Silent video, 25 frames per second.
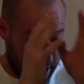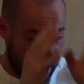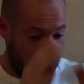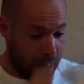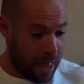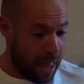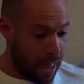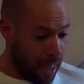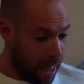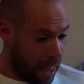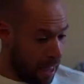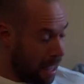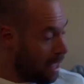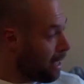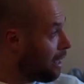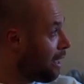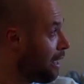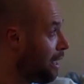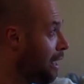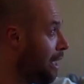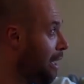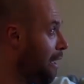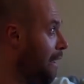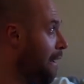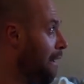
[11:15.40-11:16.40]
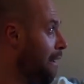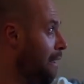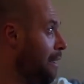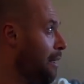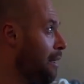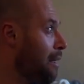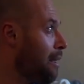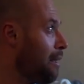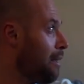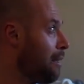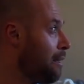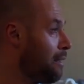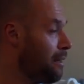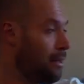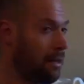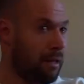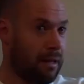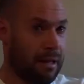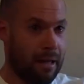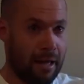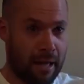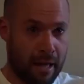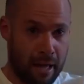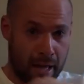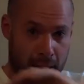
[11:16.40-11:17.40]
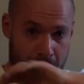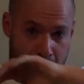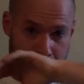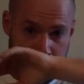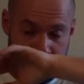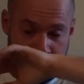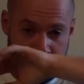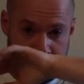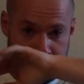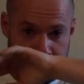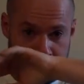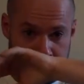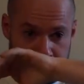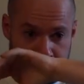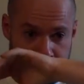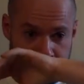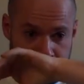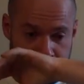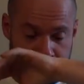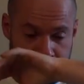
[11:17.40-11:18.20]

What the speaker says: they had their pattern, they had their way of making it out.